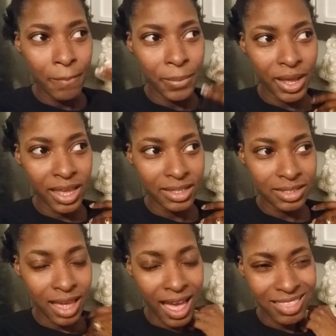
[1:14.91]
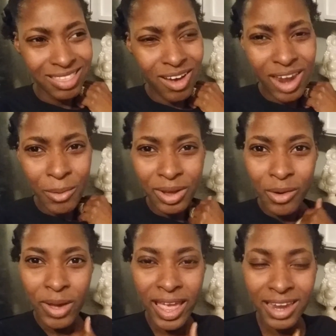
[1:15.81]
but I thought I would
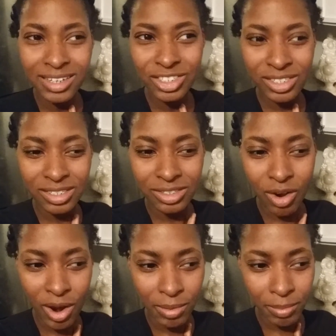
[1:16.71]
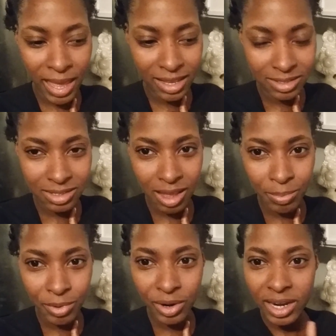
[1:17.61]
go ahead and just start making supper,